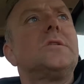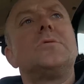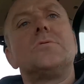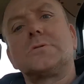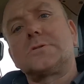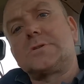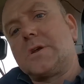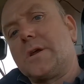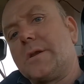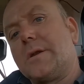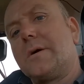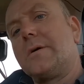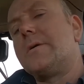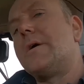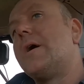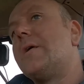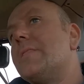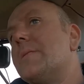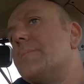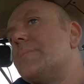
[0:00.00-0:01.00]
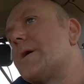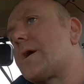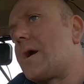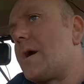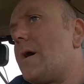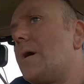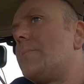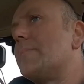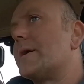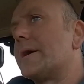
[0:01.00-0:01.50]
looked on the
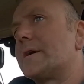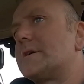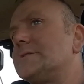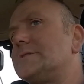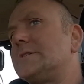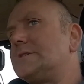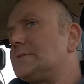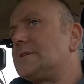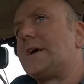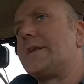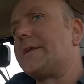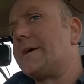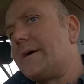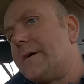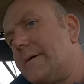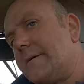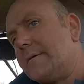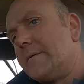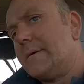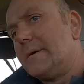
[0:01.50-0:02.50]
McCormick, because it's had it.